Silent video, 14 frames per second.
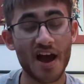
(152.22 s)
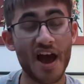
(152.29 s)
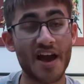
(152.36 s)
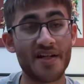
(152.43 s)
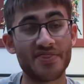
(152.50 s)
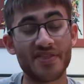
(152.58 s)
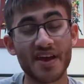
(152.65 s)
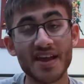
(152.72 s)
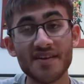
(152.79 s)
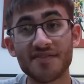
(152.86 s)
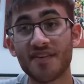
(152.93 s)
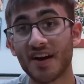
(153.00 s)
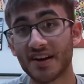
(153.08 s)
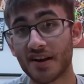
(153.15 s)
And they
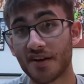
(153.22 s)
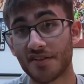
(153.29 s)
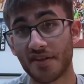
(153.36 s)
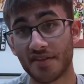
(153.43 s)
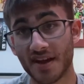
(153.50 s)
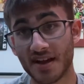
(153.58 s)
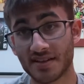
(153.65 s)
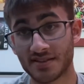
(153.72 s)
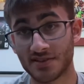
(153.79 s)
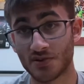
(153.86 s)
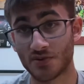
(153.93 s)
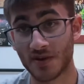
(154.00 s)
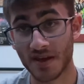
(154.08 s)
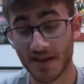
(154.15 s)
find out that their
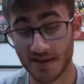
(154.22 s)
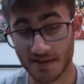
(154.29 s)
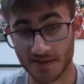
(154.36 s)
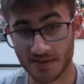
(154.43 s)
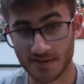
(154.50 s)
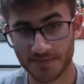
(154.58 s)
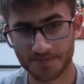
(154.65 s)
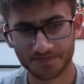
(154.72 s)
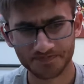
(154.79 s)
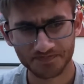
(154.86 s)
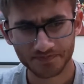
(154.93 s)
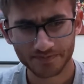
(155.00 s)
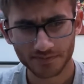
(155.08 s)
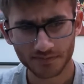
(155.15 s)
two kids,
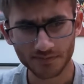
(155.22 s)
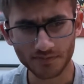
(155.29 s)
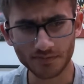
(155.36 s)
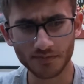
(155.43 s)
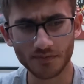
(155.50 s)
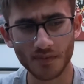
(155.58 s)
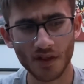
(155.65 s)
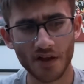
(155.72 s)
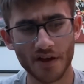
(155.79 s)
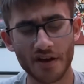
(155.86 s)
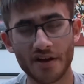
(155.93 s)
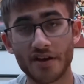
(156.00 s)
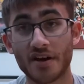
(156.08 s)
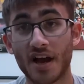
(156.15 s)

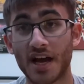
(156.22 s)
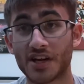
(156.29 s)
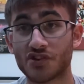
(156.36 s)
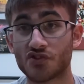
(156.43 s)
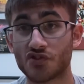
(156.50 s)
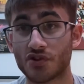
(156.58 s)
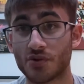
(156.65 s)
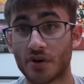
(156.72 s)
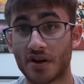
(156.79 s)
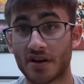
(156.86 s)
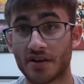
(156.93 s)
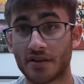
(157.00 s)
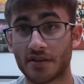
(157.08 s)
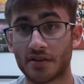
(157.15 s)
Andrew
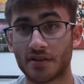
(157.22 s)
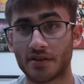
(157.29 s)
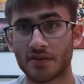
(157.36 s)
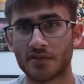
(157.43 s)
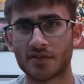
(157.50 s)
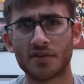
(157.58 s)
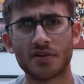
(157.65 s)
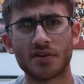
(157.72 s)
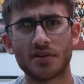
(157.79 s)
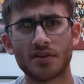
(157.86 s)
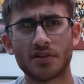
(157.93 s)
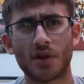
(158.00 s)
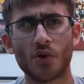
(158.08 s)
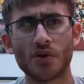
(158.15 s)
and
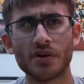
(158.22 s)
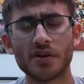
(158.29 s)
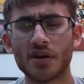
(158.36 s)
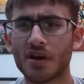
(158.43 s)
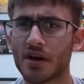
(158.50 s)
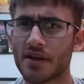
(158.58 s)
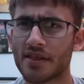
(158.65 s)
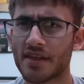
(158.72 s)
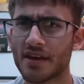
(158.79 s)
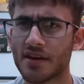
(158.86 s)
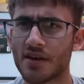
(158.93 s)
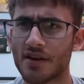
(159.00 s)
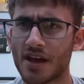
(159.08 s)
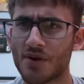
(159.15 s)
Lauren, I
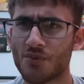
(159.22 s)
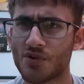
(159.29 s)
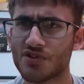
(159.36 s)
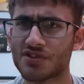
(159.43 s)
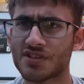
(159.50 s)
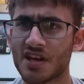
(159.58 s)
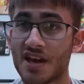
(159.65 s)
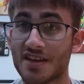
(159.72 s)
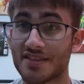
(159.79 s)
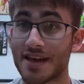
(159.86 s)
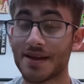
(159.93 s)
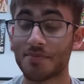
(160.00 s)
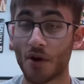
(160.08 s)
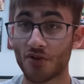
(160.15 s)
think her name was,
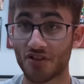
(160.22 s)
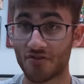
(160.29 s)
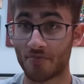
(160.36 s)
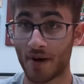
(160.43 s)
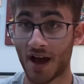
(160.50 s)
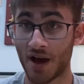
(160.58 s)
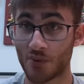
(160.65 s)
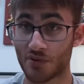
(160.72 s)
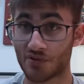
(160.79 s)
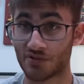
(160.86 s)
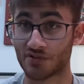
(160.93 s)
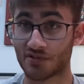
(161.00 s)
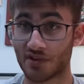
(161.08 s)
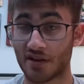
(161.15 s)
they both have
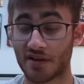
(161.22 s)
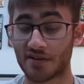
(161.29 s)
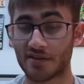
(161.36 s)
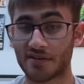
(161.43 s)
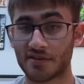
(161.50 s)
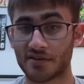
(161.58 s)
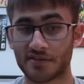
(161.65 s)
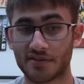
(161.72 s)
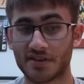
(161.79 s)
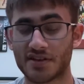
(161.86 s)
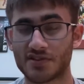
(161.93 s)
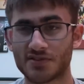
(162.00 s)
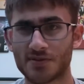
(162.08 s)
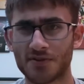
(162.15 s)
powers, and
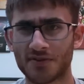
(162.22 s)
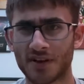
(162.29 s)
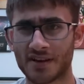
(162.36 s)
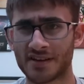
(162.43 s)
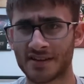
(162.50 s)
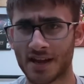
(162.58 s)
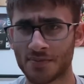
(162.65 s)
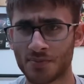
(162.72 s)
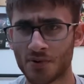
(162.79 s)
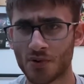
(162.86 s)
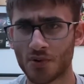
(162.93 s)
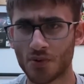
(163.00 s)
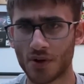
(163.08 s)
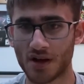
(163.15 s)
it's sort of like
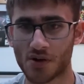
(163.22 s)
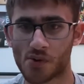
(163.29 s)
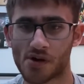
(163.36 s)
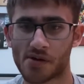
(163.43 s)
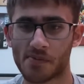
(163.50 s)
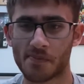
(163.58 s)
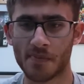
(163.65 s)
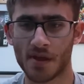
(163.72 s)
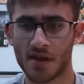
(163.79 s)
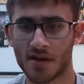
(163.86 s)
Deadpool, how,